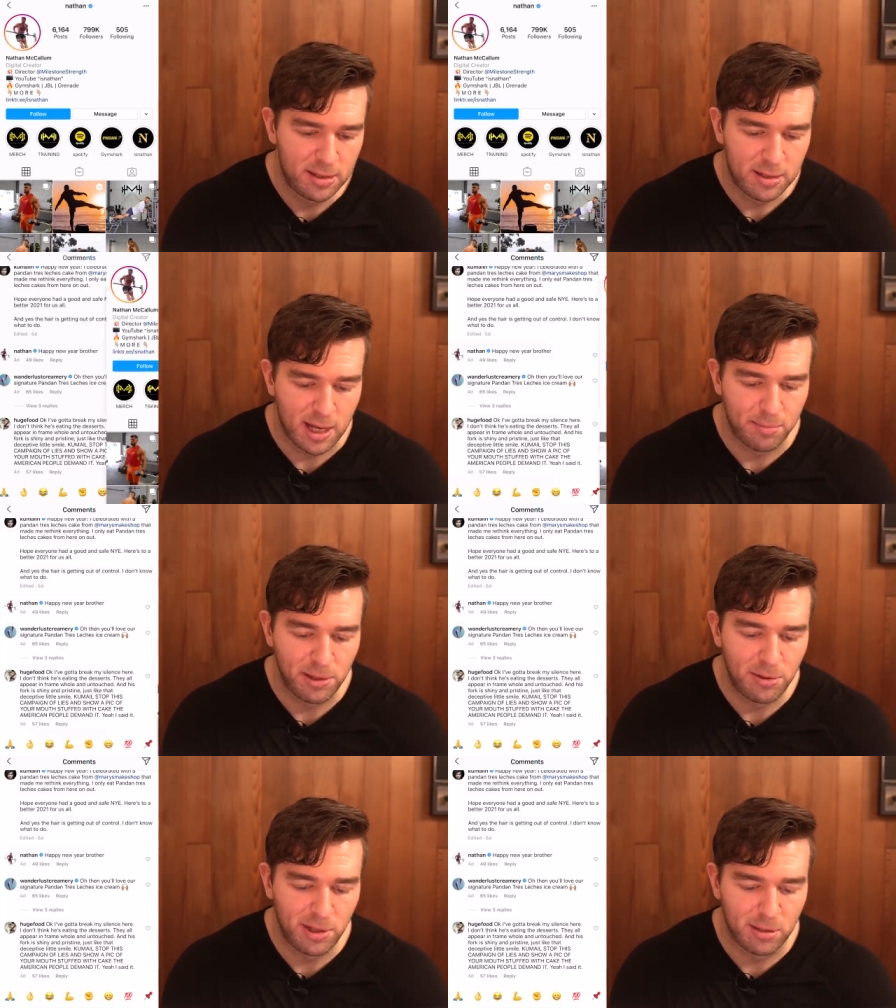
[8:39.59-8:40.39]
Happy
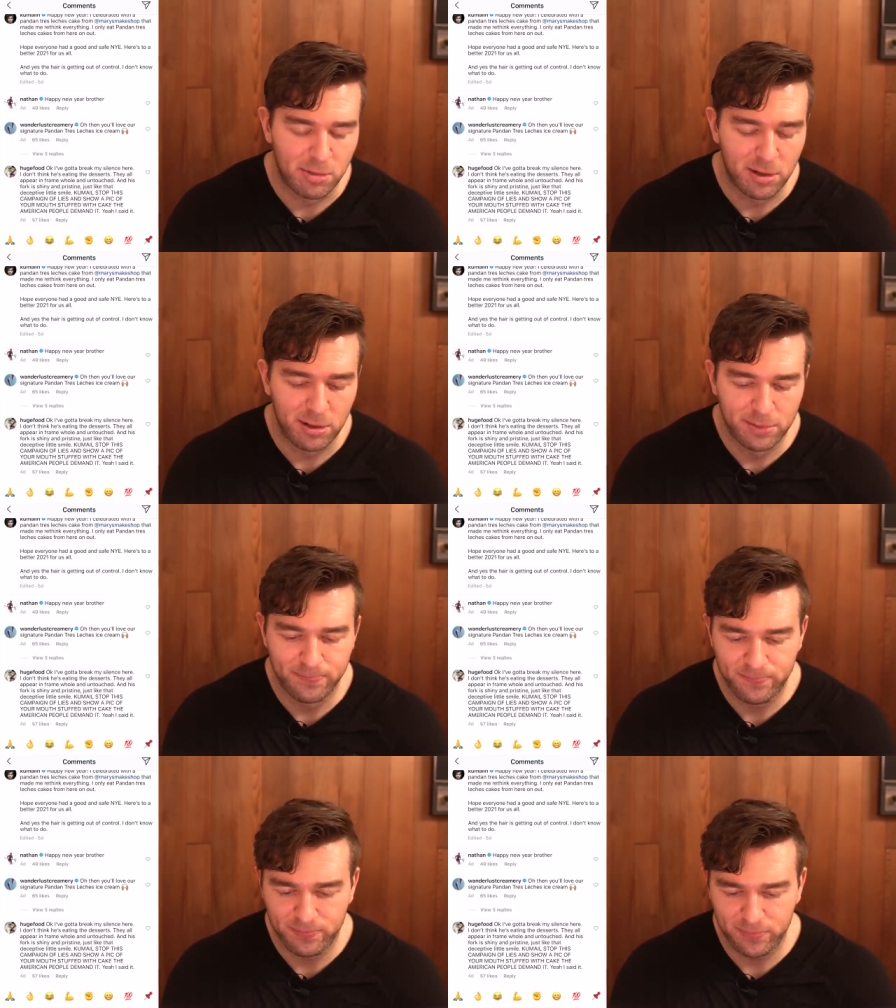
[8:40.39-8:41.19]
New Year, brother.
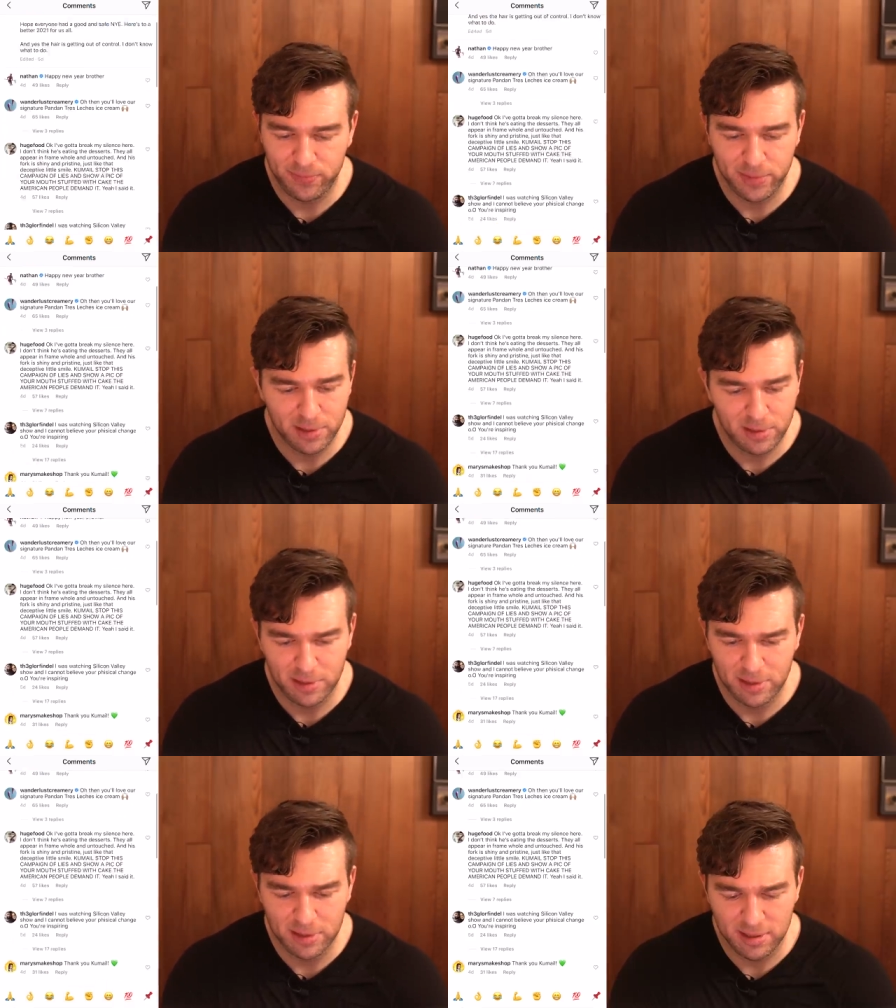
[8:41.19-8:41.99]

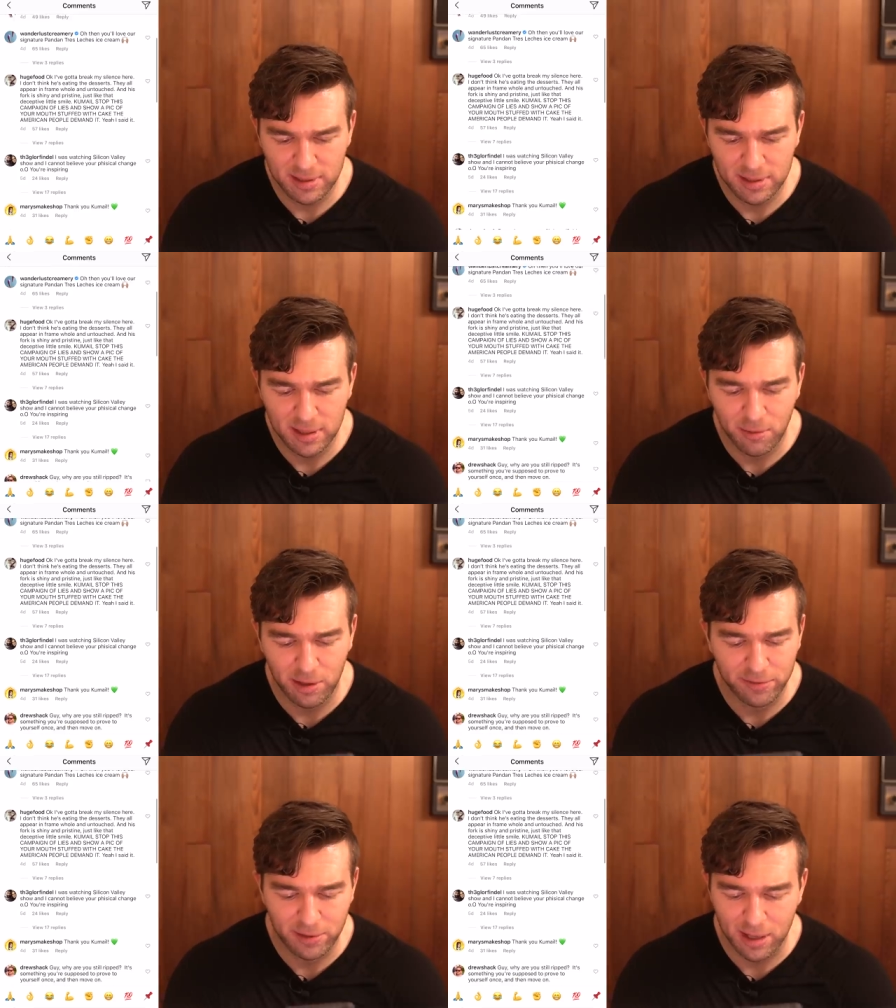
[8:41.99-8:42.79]
I
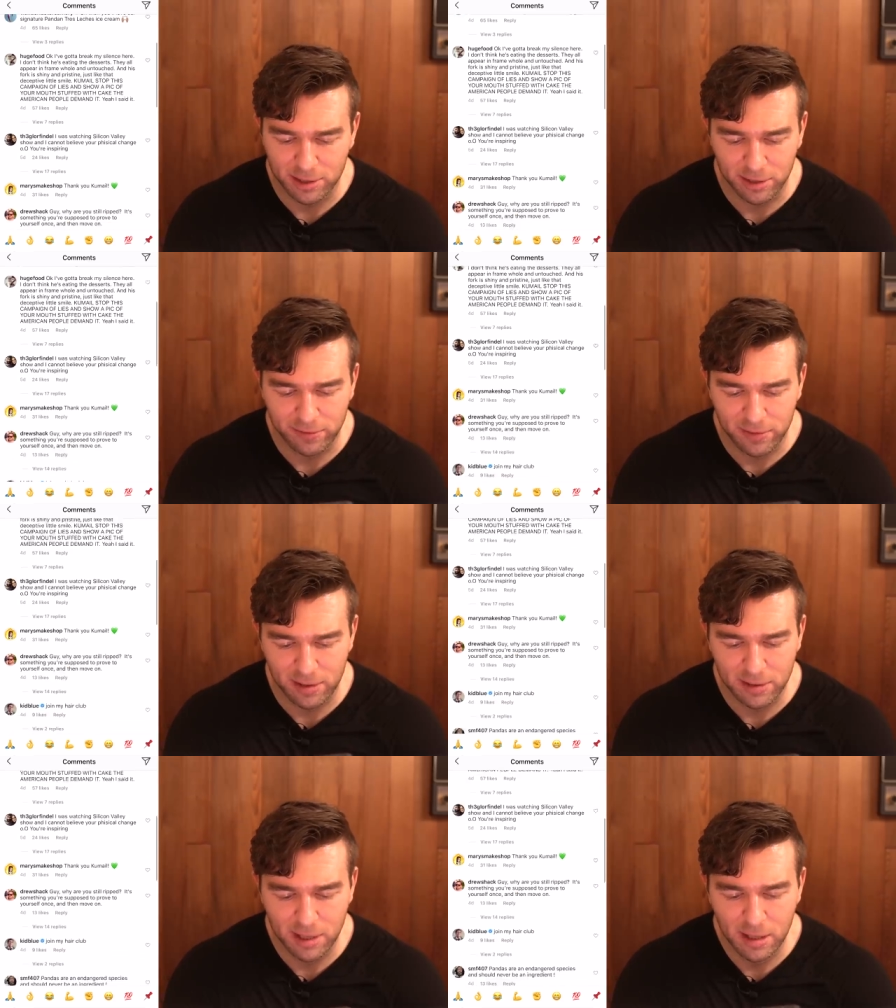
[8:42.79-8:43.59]
wonder if they're actually
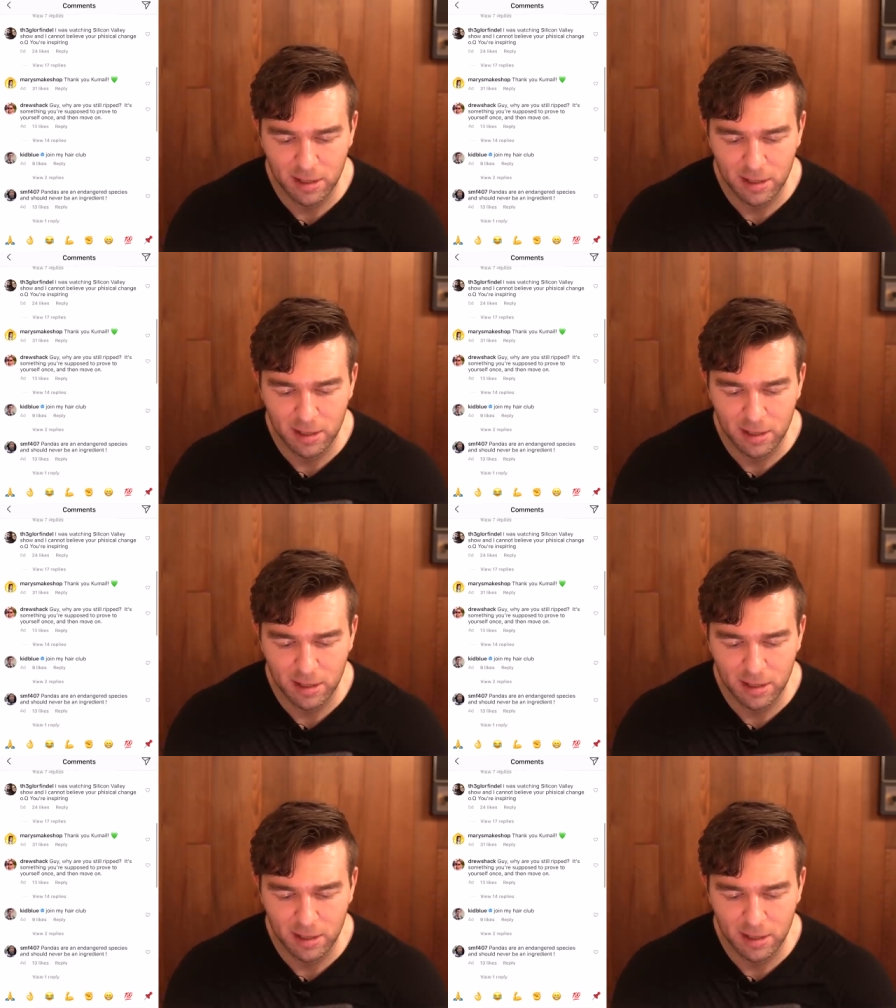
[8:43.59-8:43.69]
friends.